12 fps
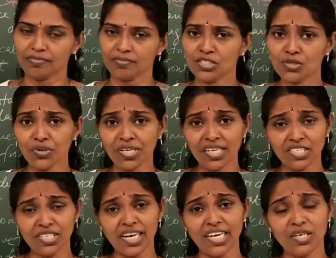So
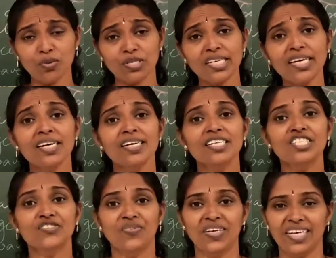initially it was a
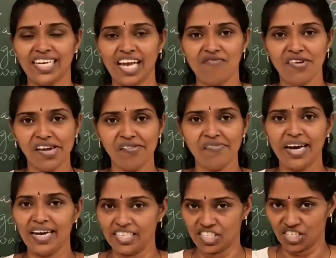spherical wave
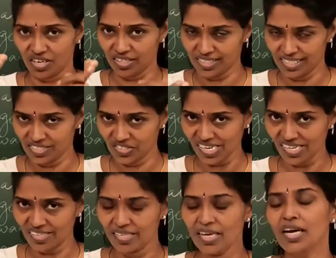at shorter
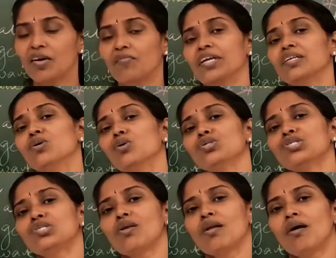distance. When it goes to
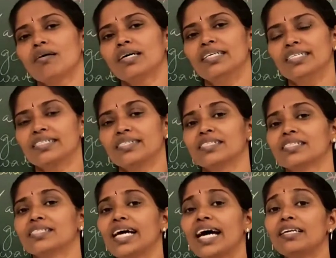longer distance,
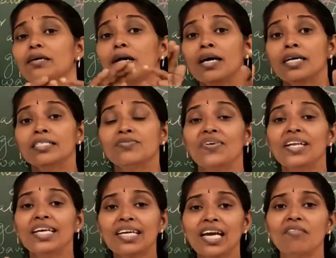that
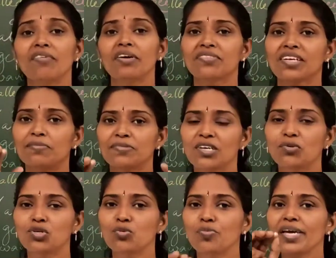spherical wave comes out
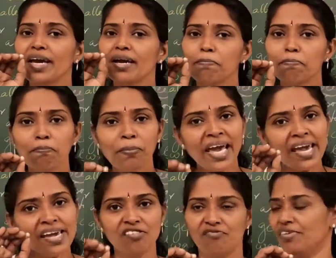to be a
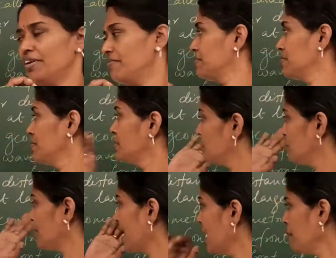plane wave.
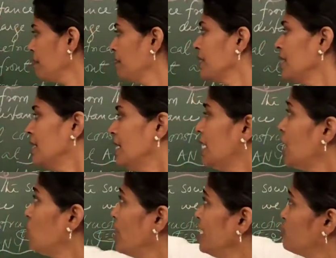Okay? Now
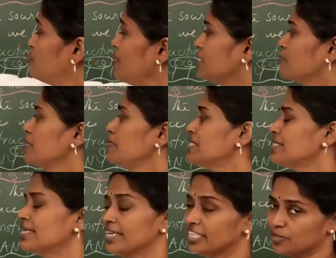HP means
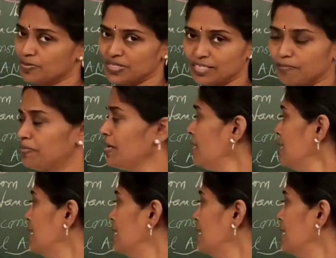Huygens principle.